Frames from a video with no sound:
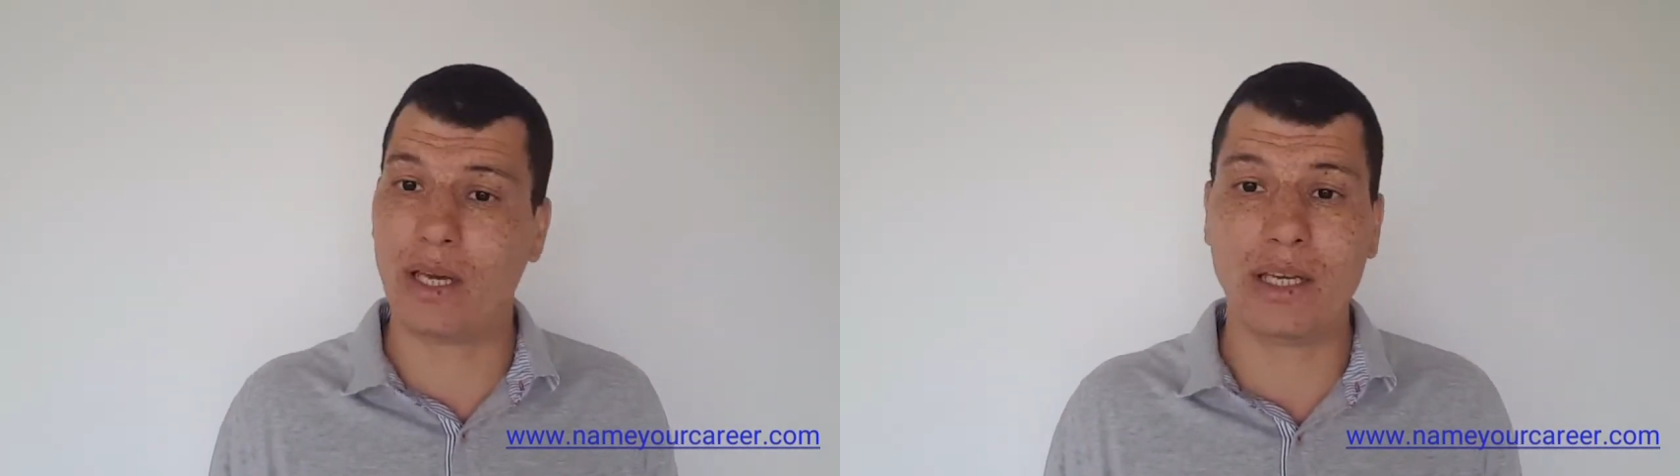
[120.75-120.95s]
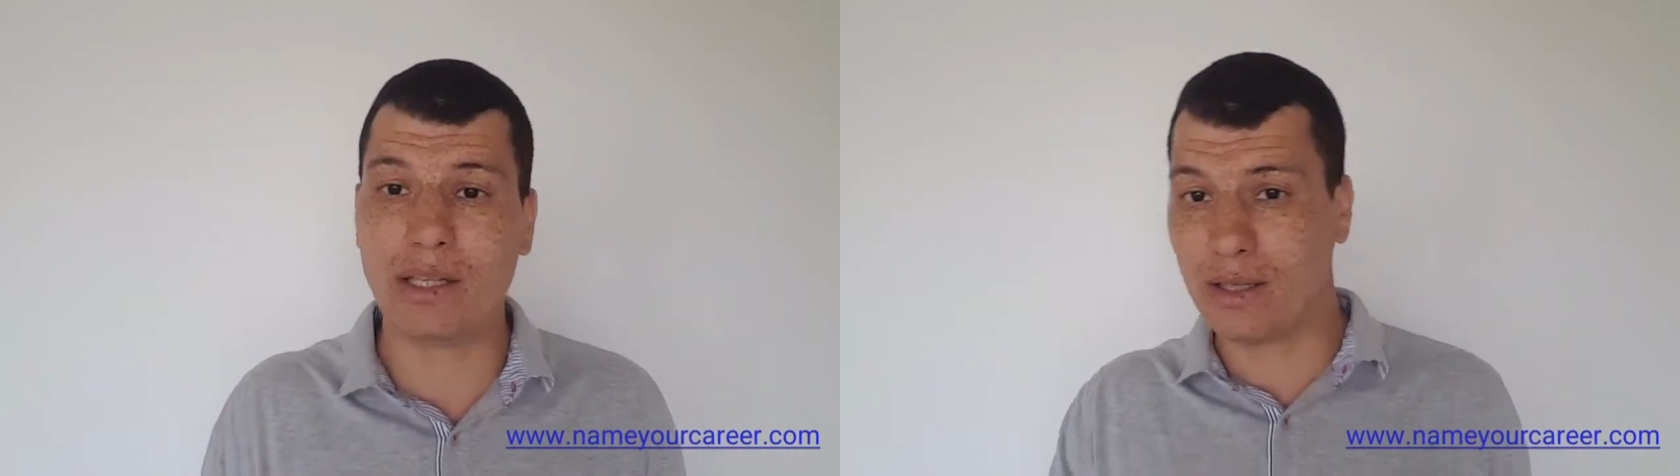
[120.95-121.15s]

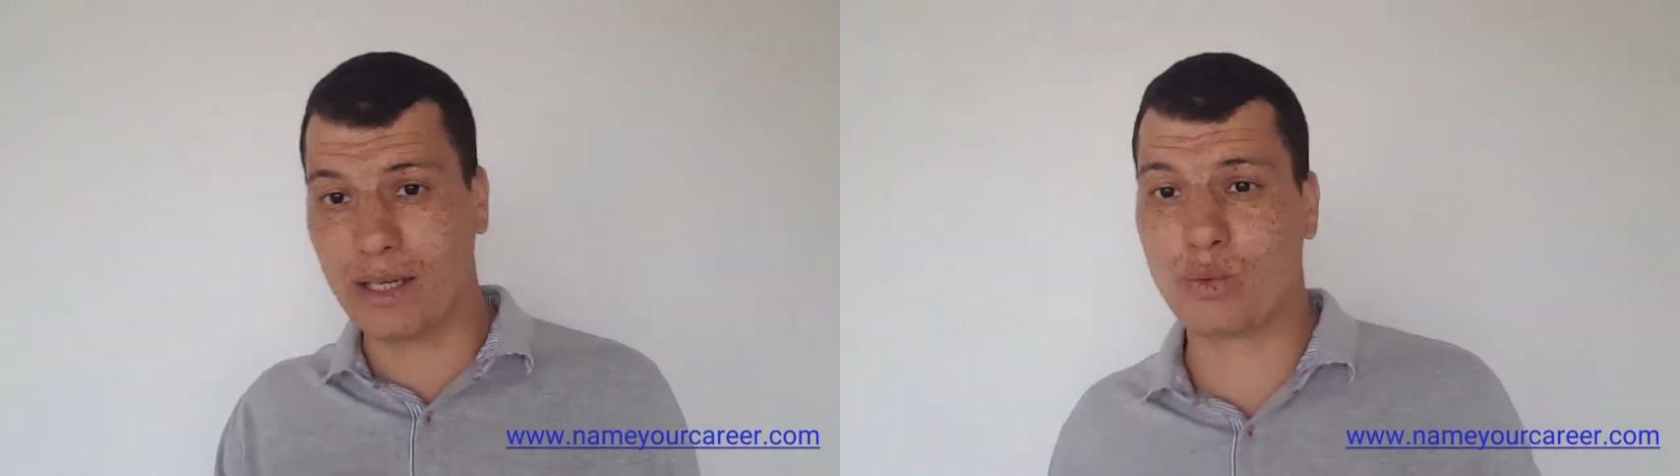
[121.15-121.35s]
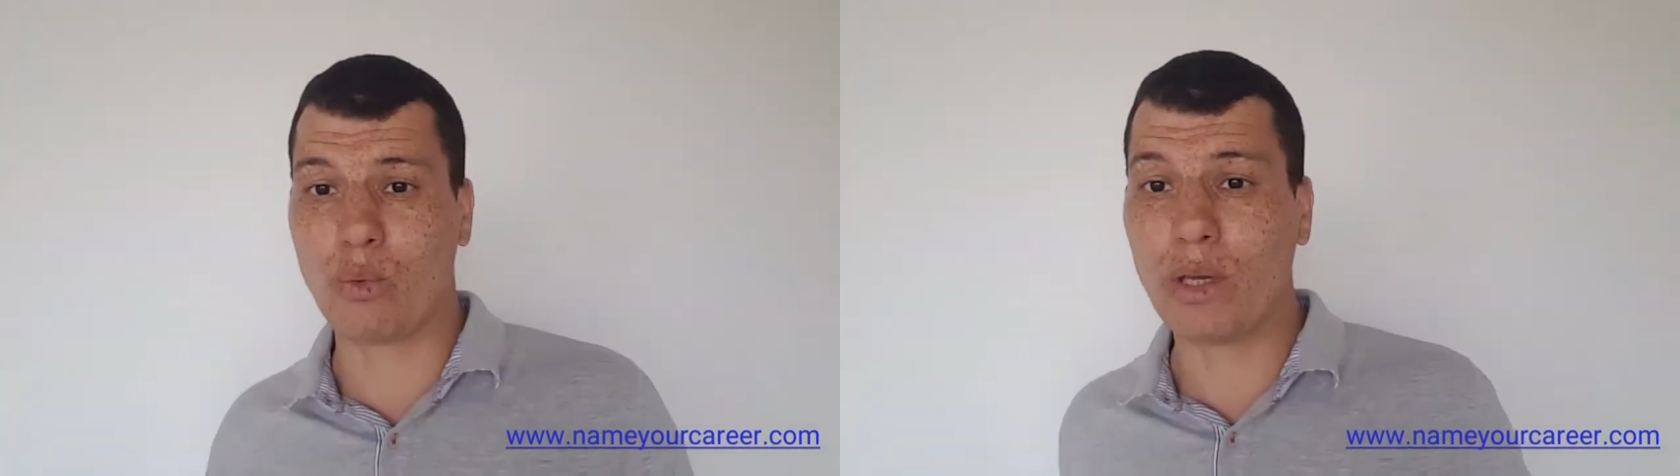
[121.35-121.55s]
they need an
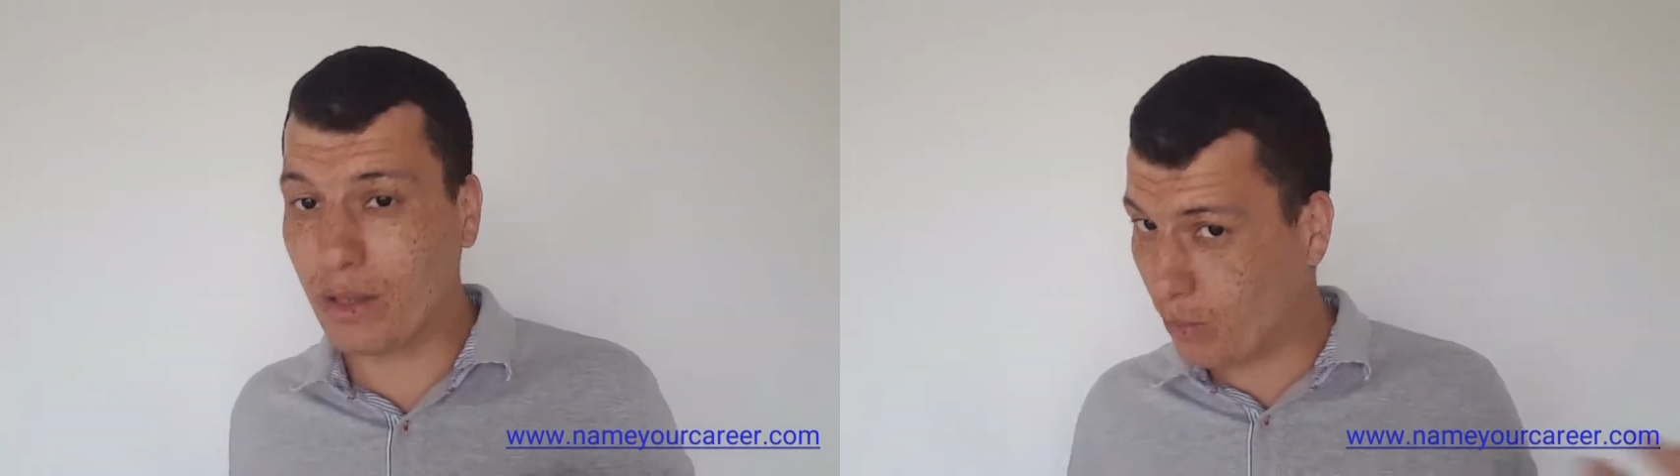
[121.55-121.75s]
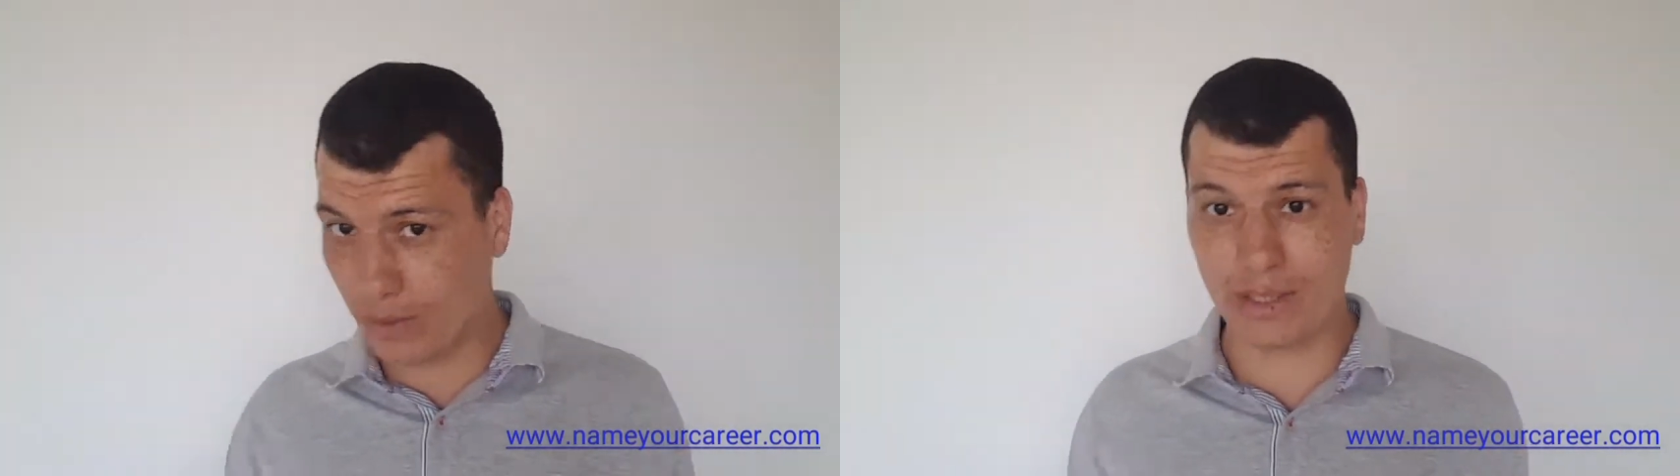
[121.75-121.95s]
extra
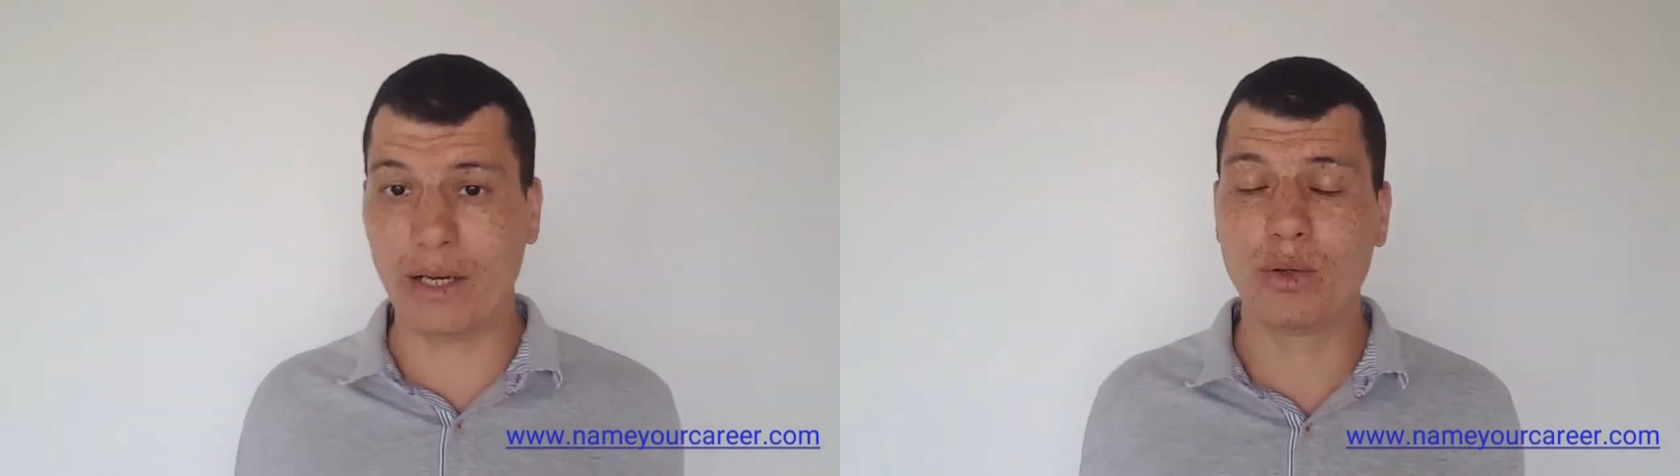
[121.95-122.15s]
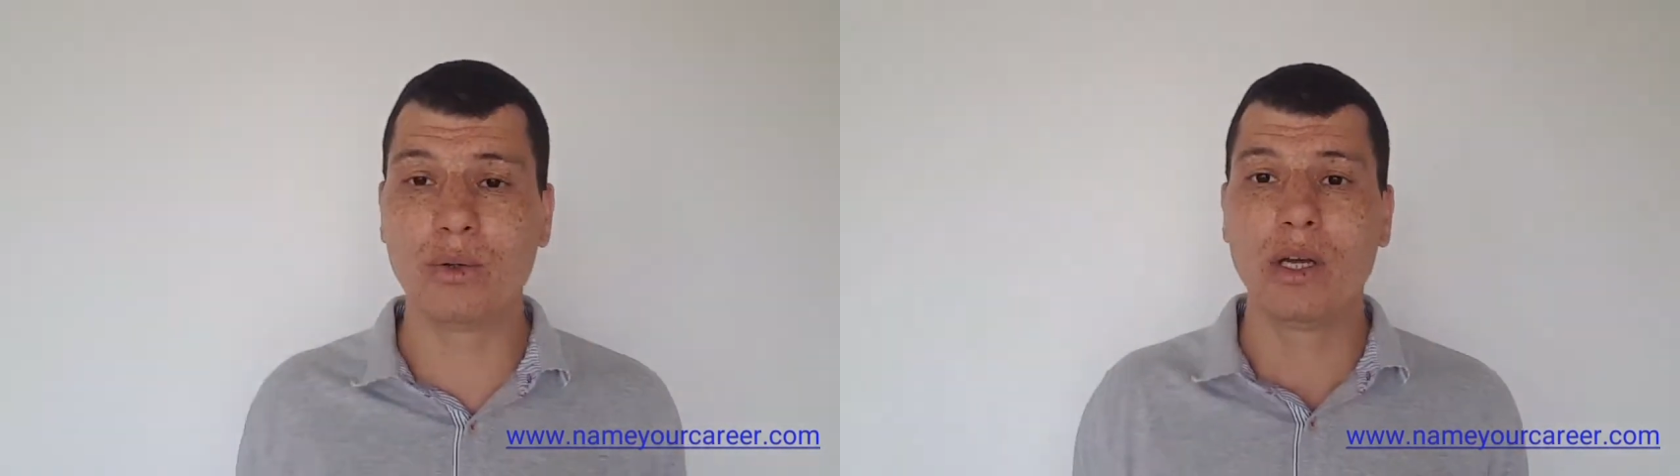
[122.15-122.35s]
week, they will
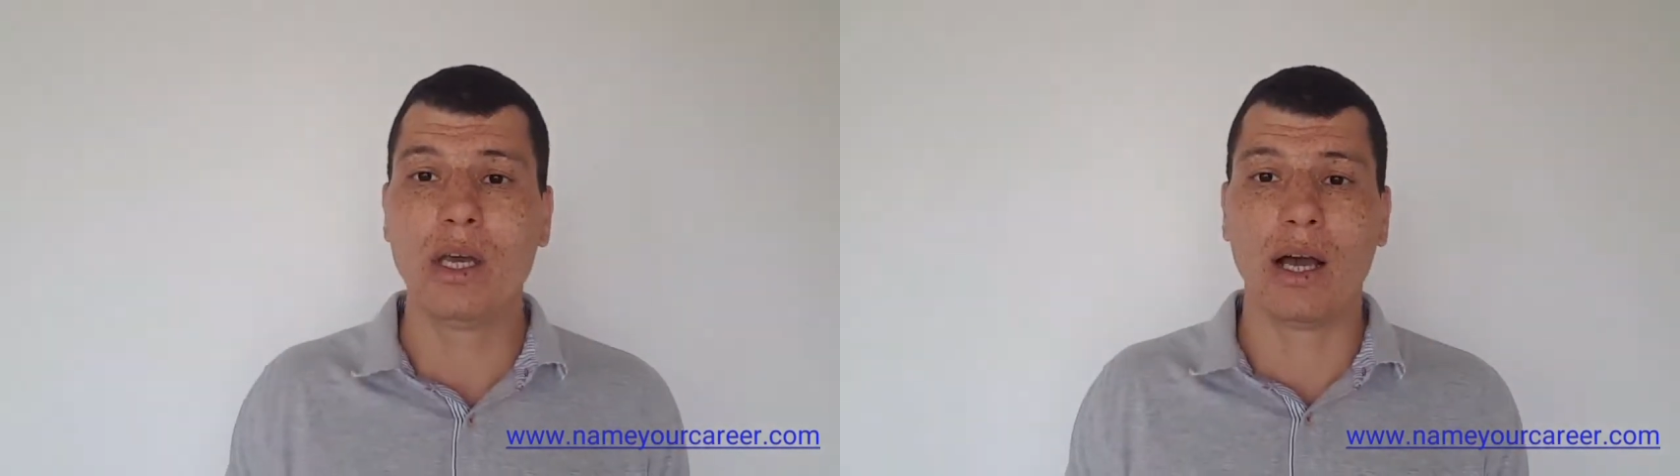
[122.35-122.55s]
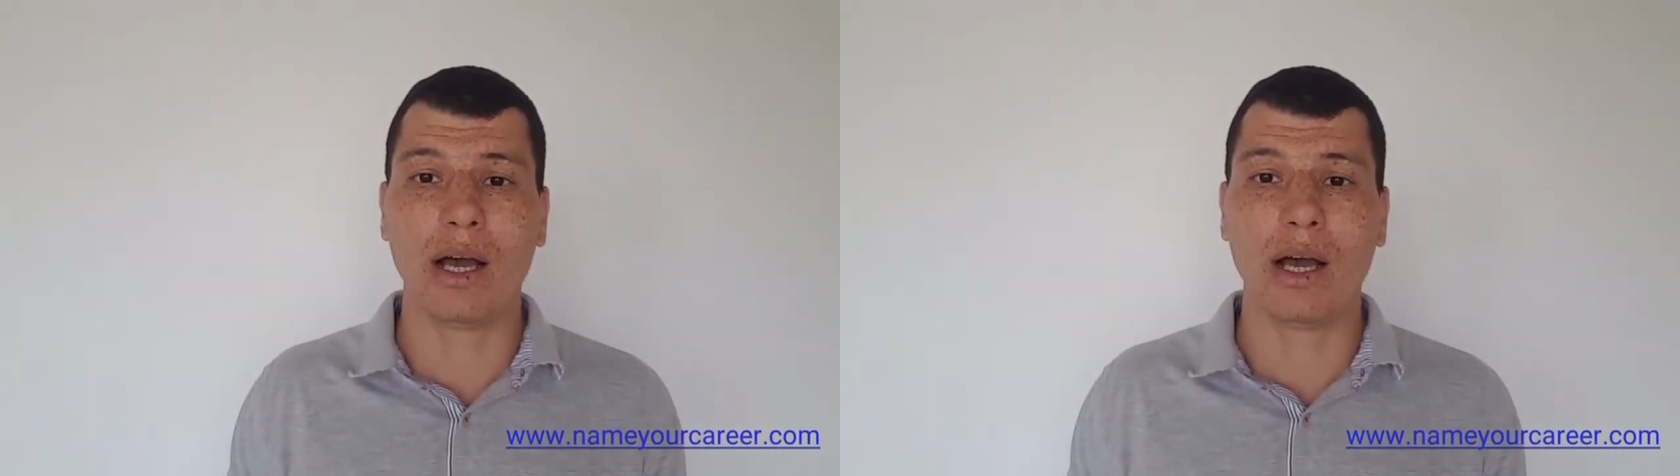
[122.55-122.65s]
tell you.